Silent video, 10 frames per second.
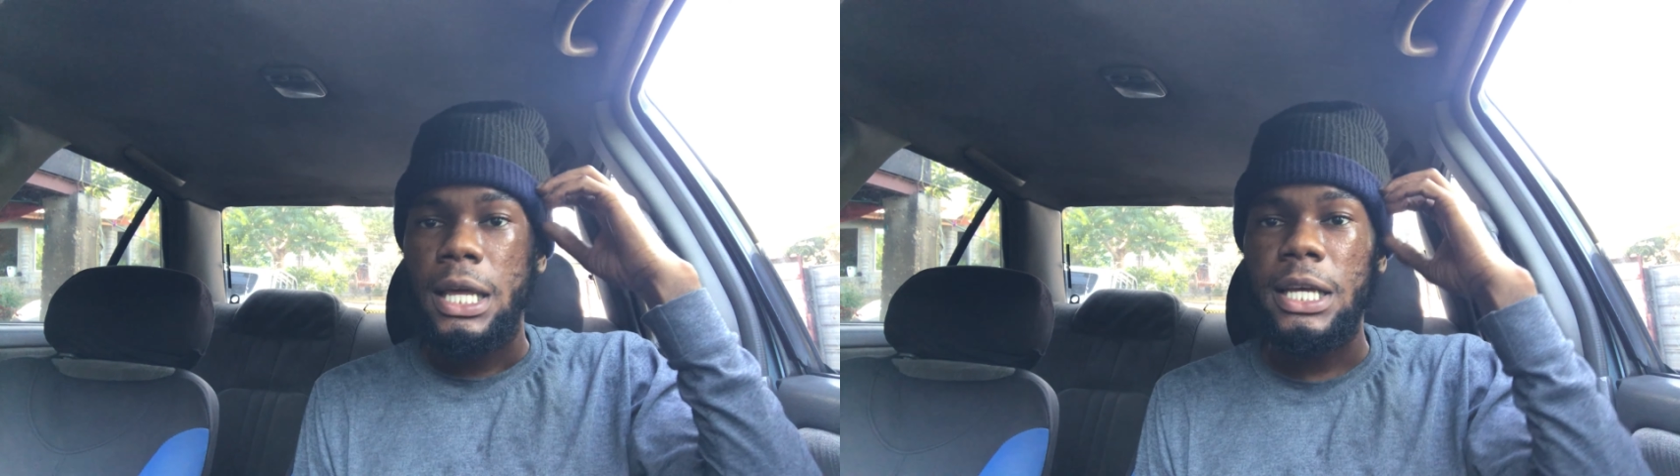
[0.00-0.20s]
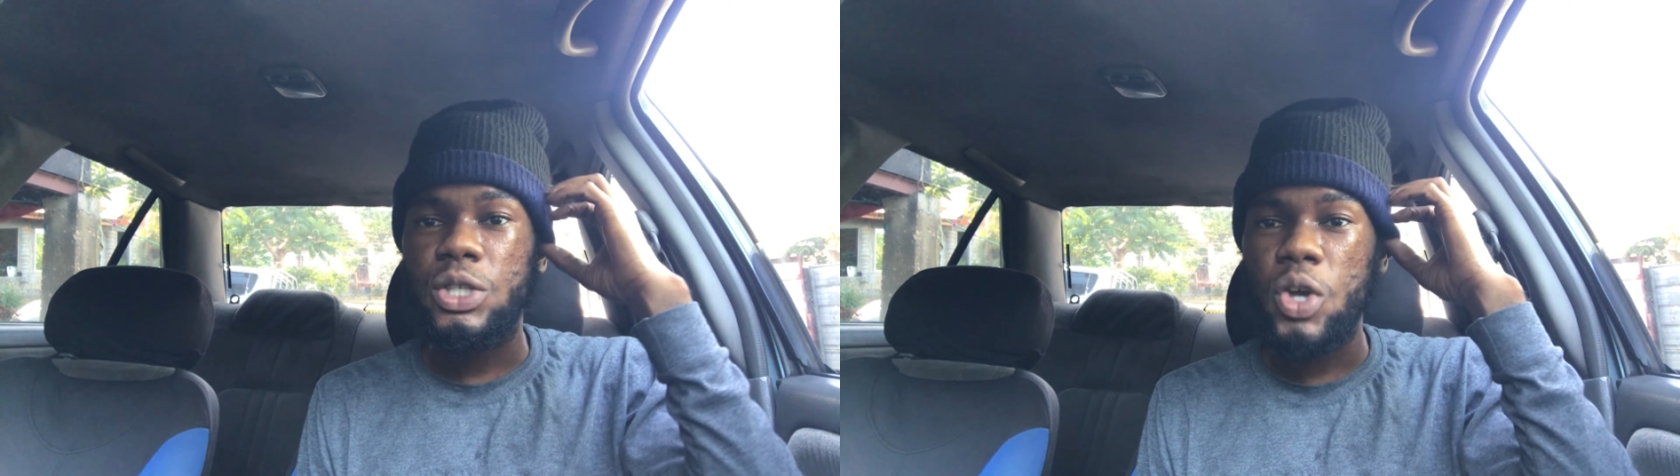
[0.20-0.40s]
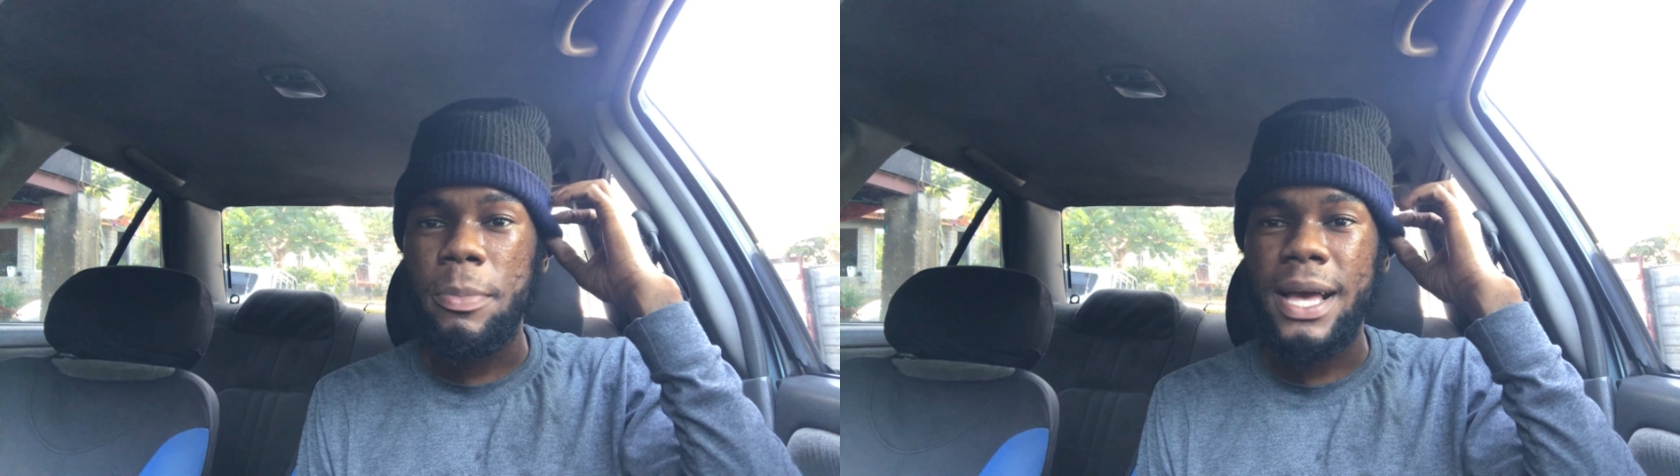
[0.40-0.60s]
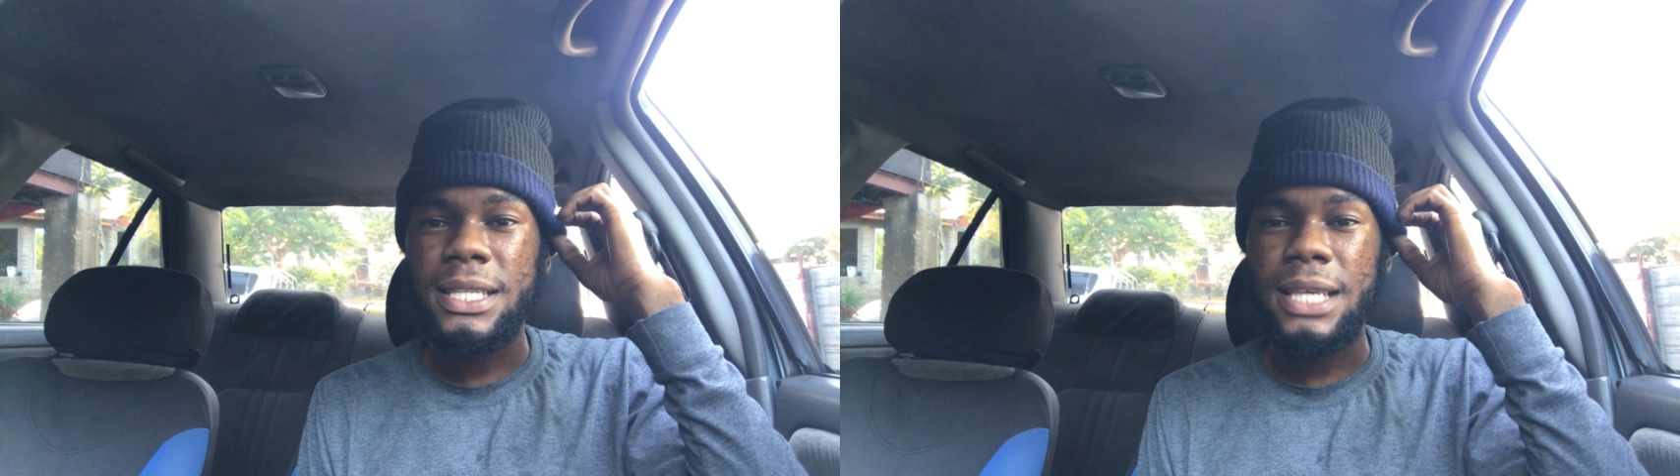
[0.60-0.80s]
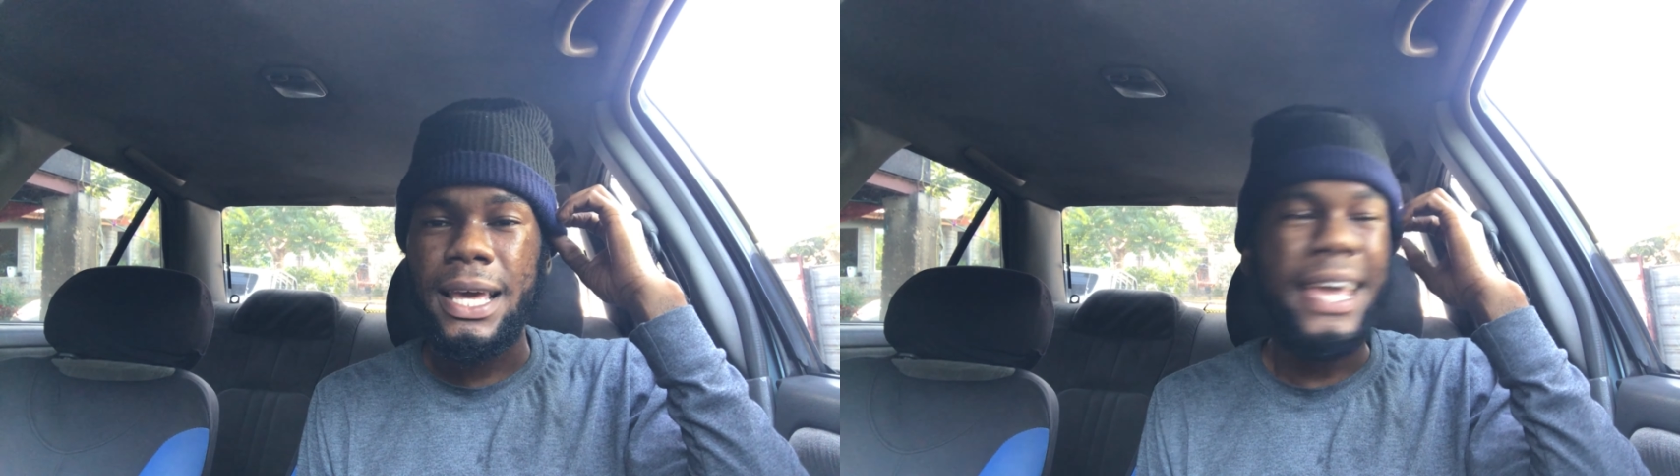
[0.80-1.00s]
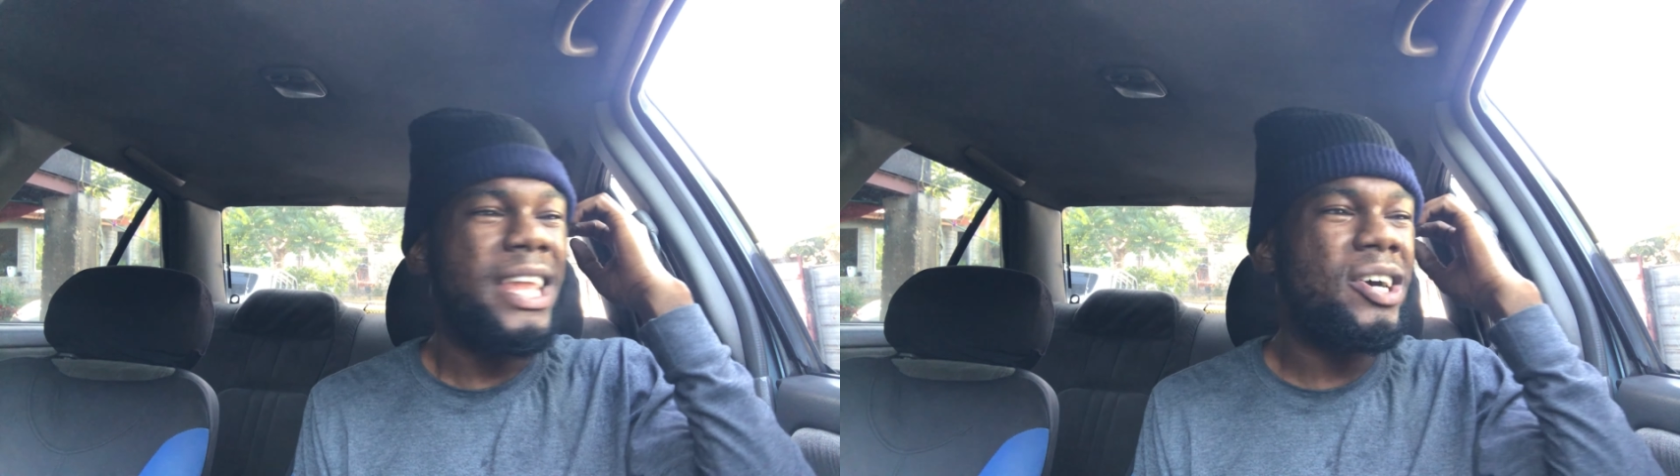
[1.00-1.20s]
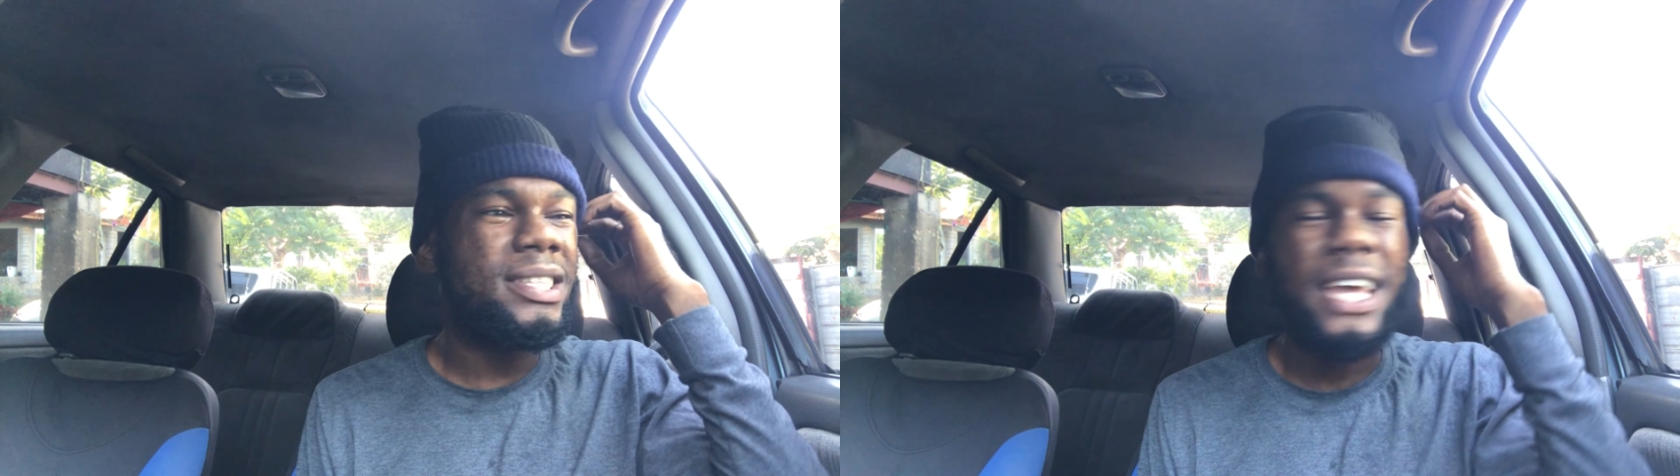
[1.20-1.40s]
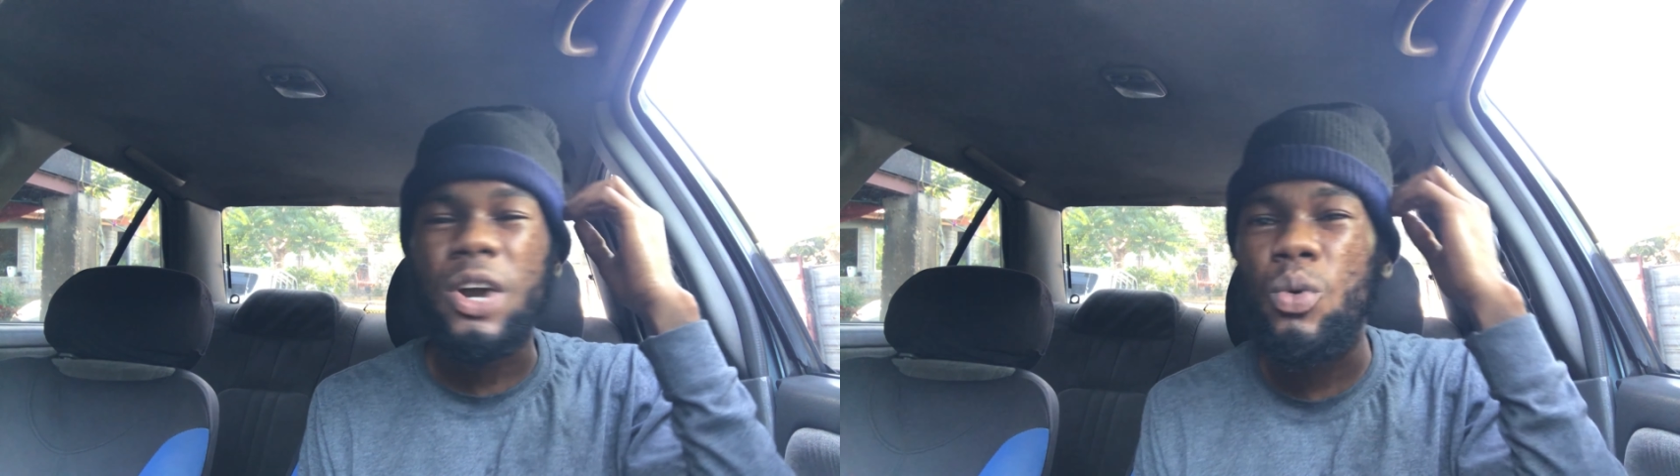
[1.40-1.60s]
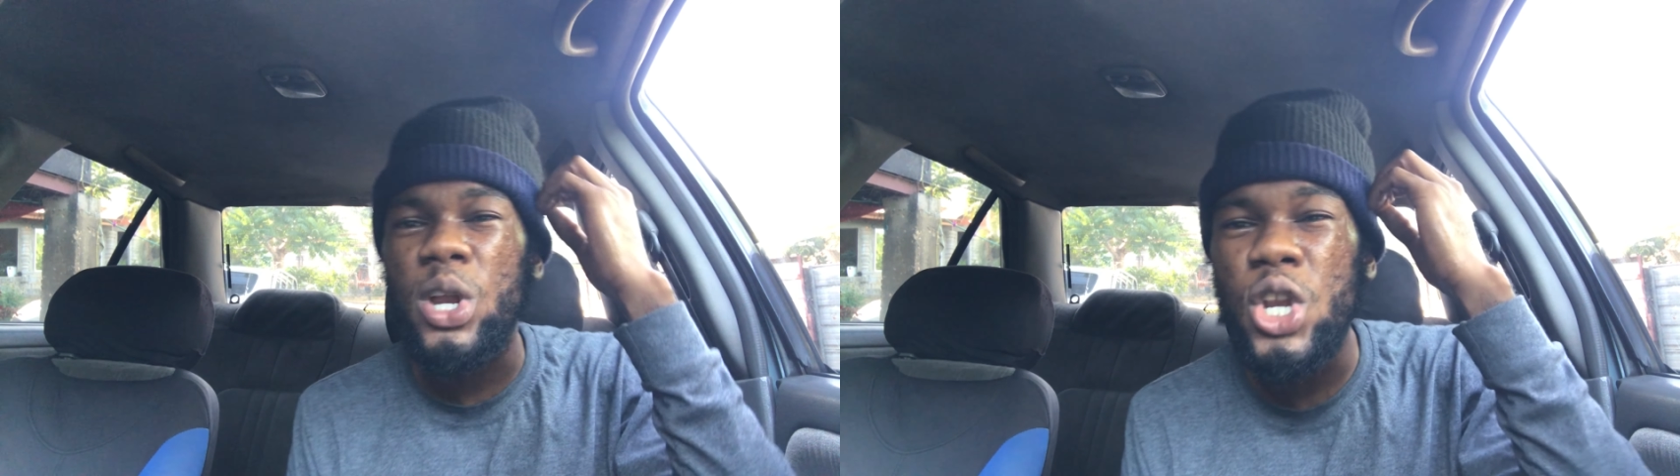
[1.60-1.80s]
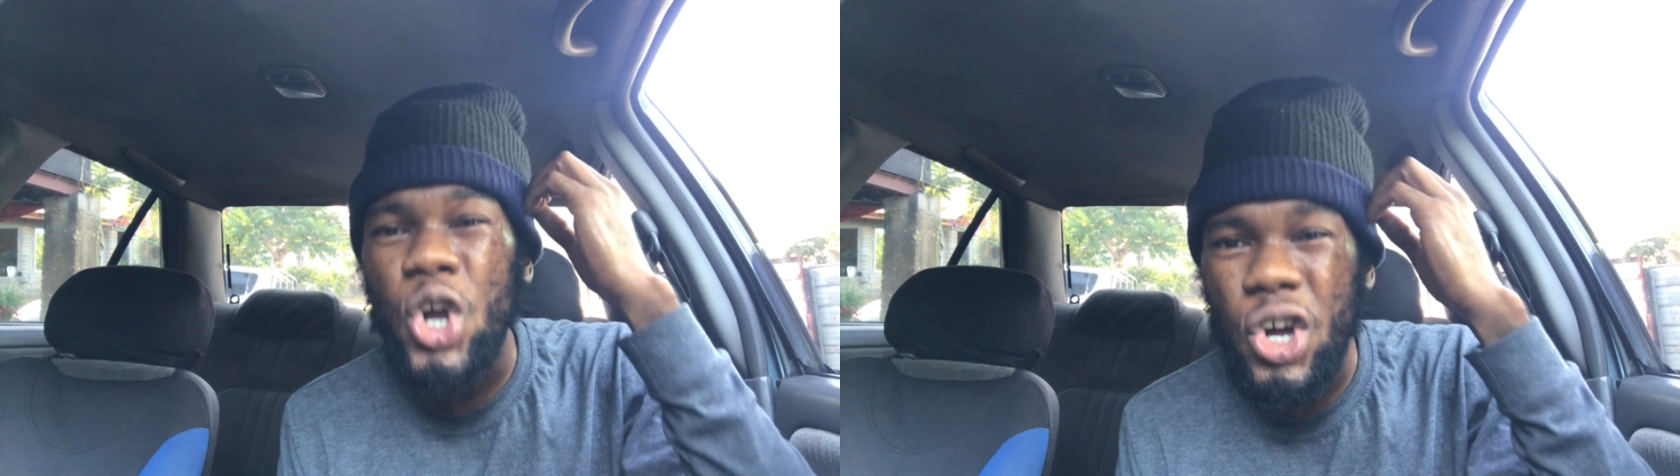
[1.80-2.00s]
You see me? I say, it not take
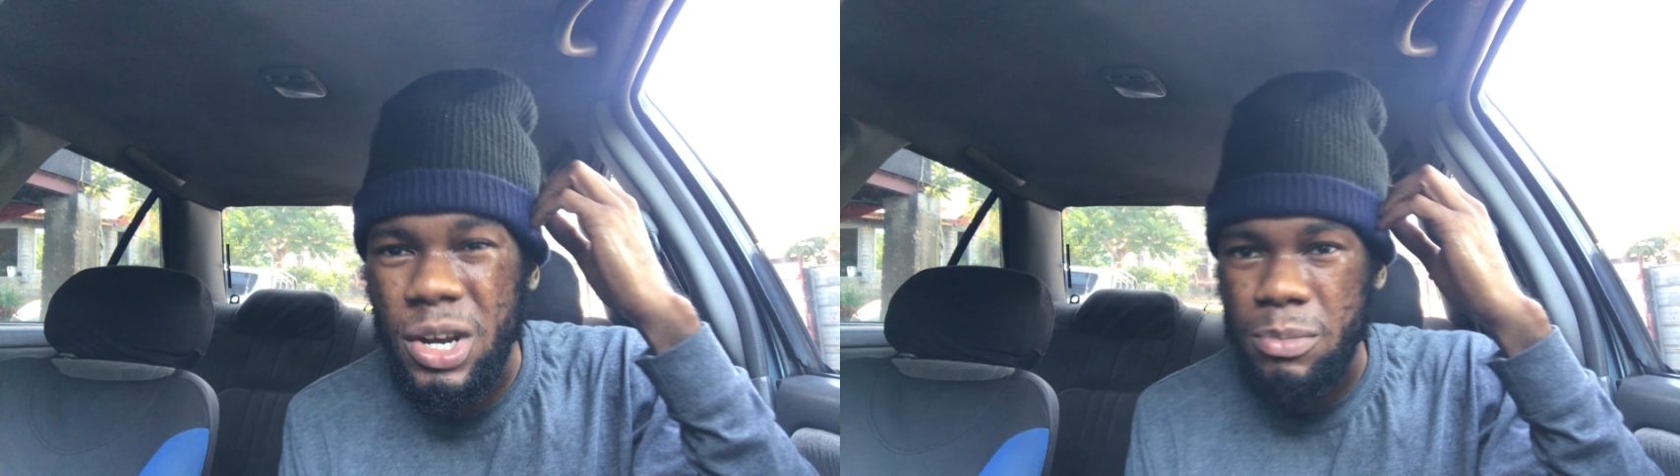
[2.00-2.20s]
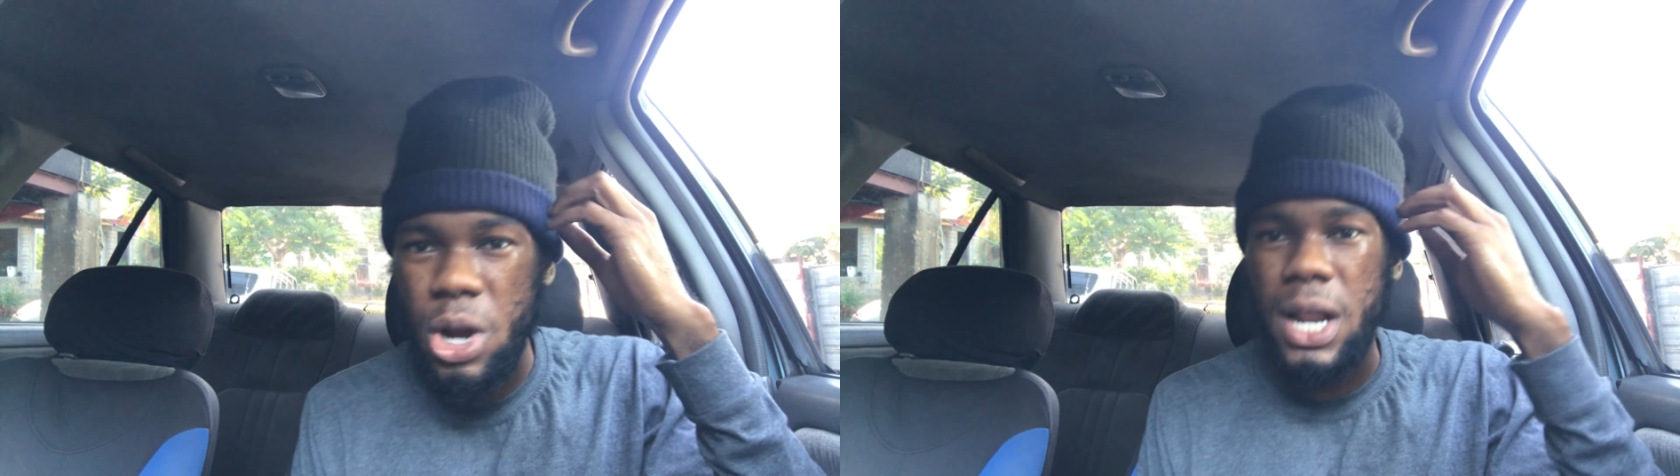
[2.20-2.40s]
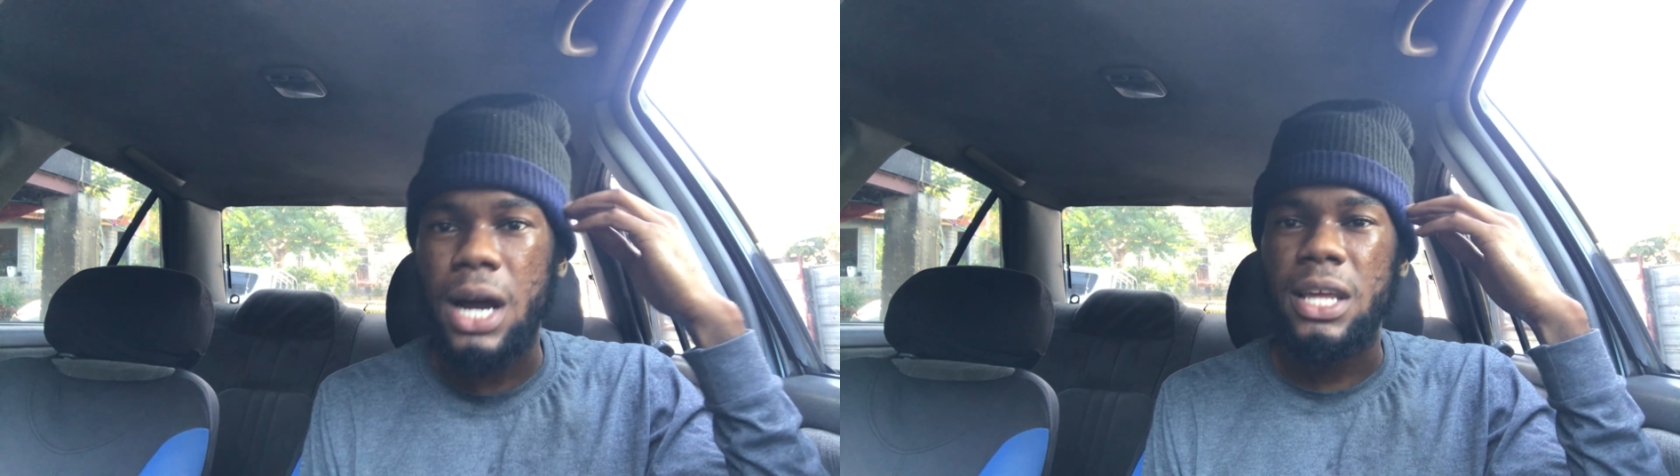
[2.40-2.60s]
with nothing, brother.